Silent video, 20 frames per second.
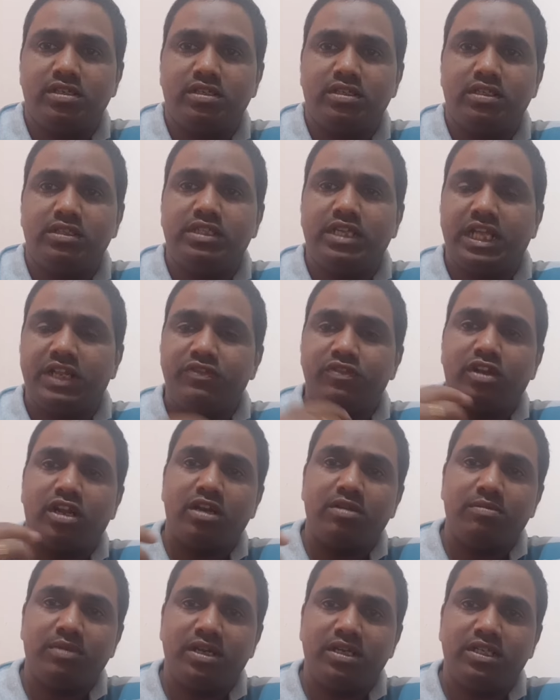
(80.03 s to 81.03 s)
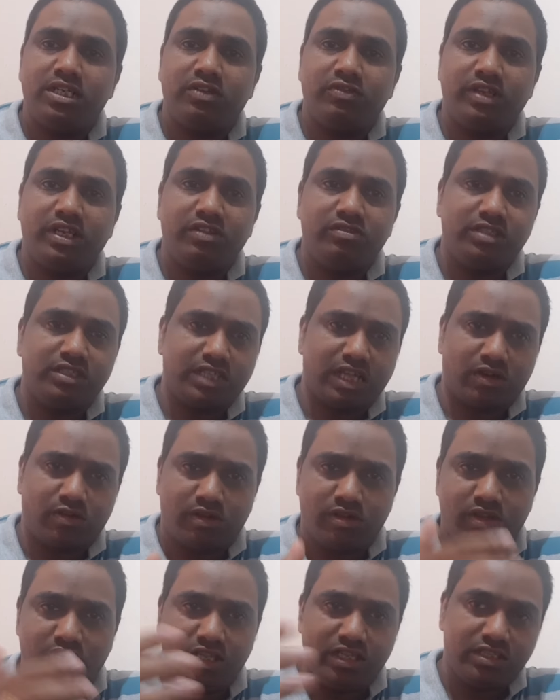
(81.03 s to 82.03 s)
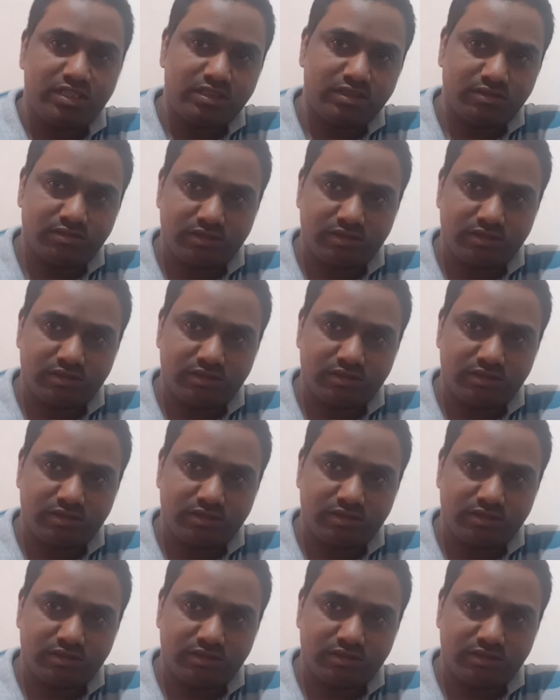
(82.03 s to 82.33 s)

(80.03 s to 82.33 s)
in the environment that we live, the surroundings.